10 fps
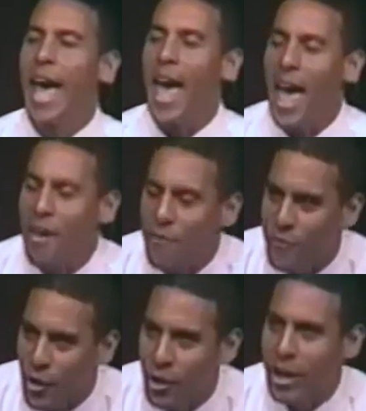
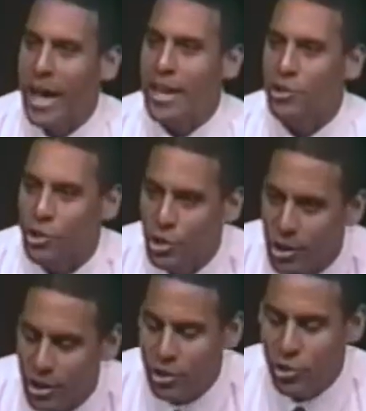ever as
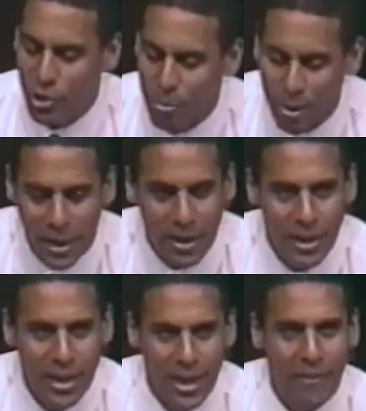good as you can be
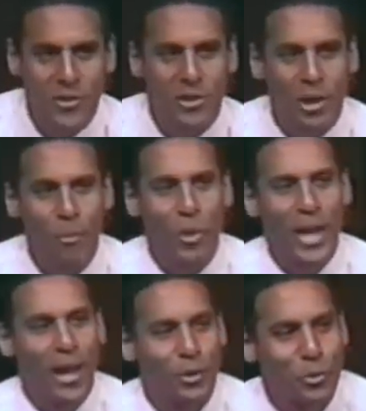if someone
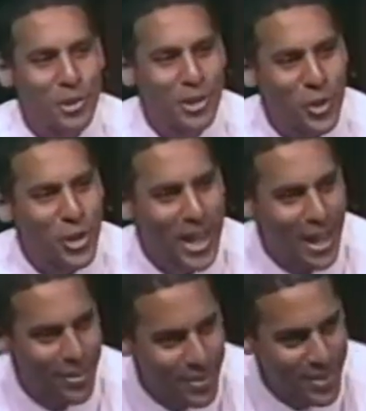else was in your life.